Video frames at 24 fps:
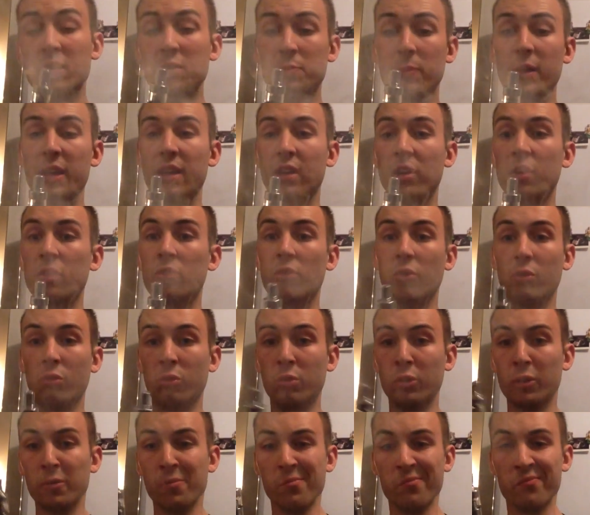spitting at
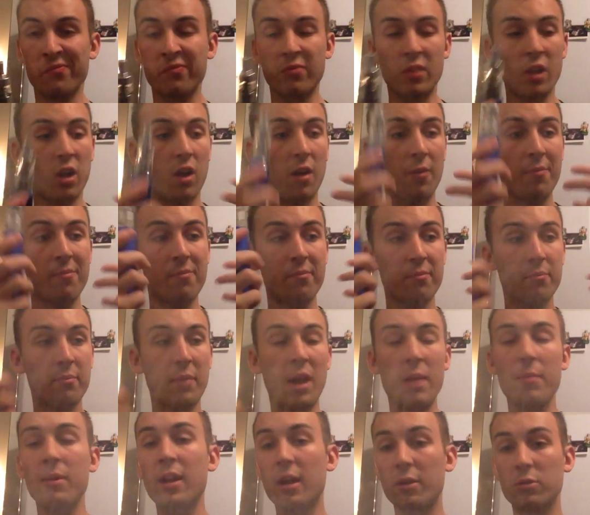all.
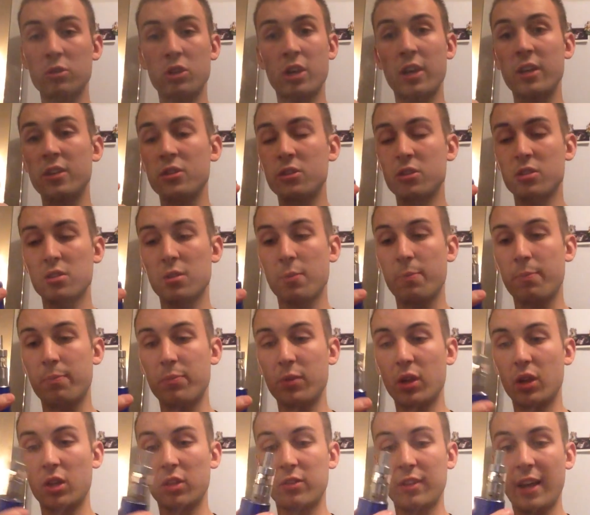Maybe that will change as
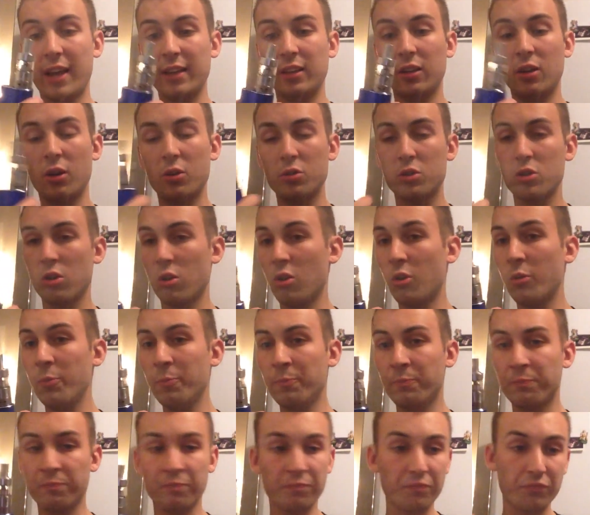the tank goes
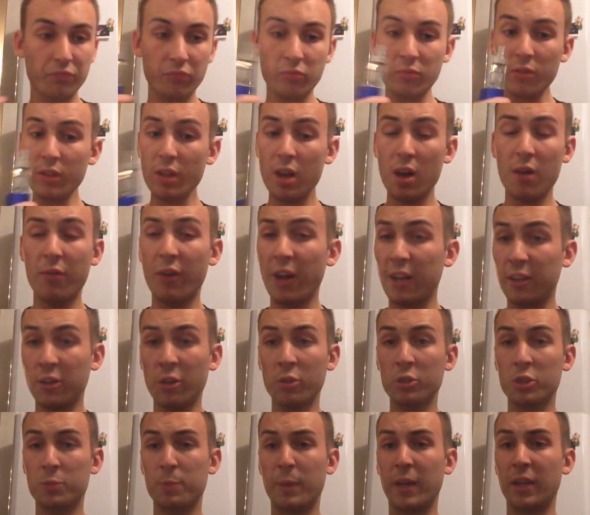along. I've had
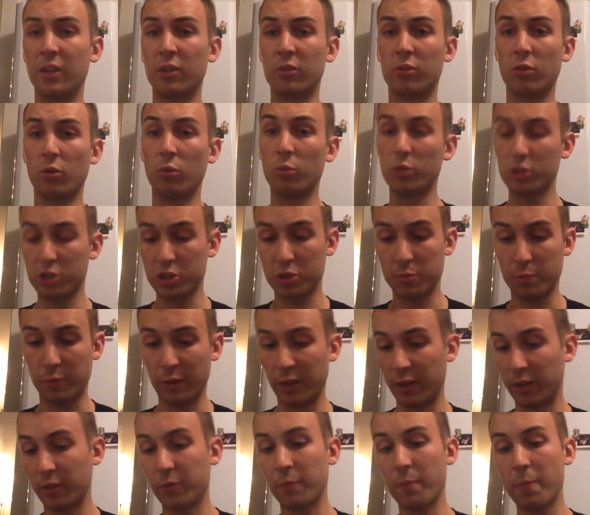no spitting at all, which is
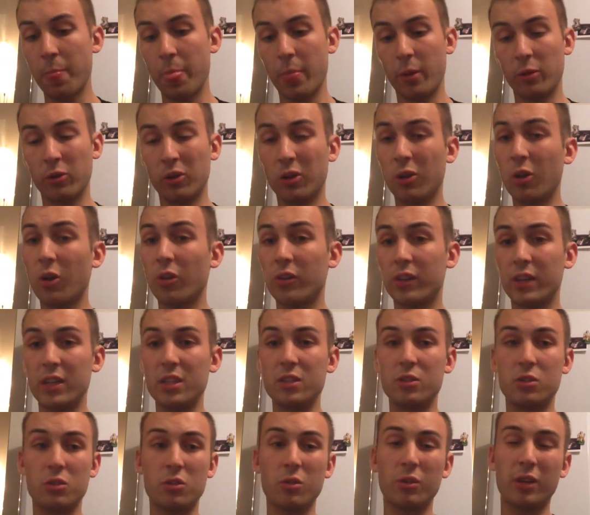brilliant. On a lot of
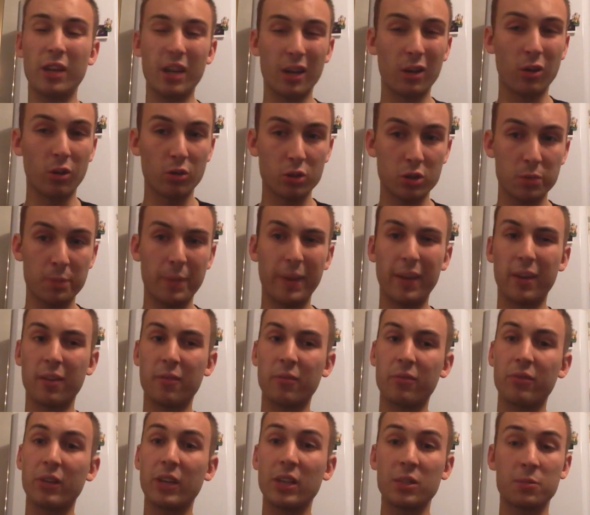these you do get a lot of spitting
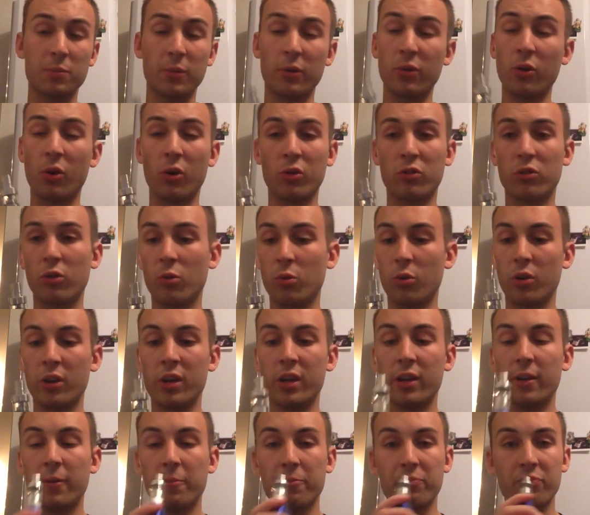and things, but not at all on
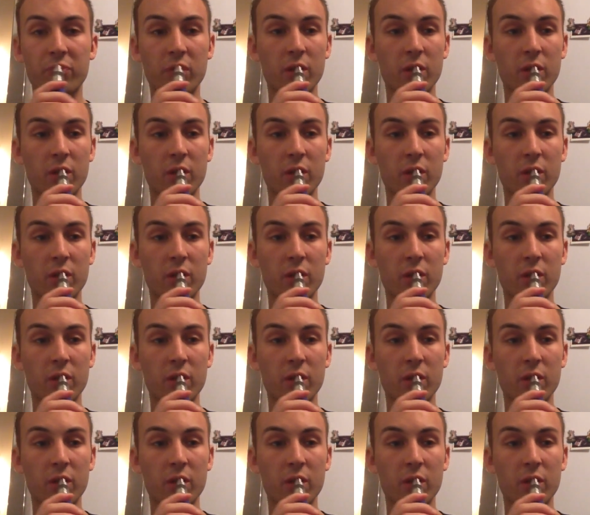here.